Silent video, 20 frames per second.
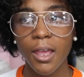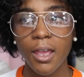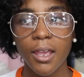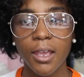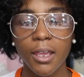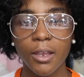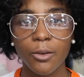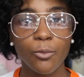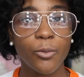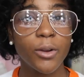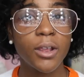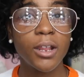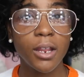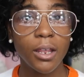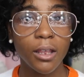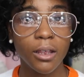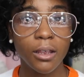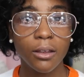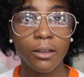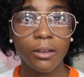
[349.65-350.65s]
and
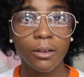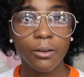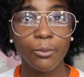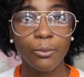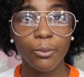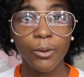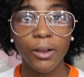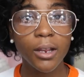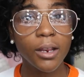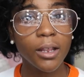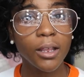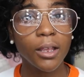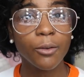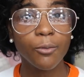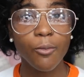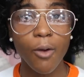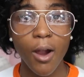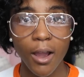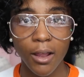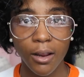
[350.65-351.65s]
reading, reading
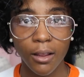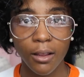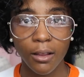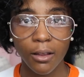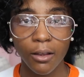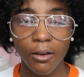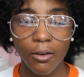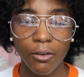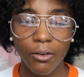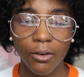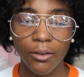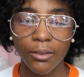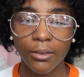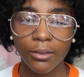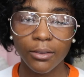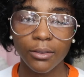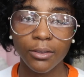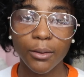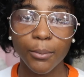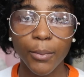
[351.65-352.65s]
and writing
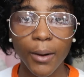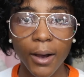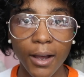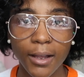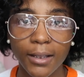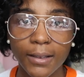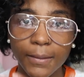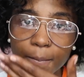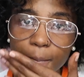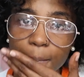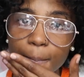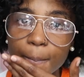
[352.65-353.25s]
on the pot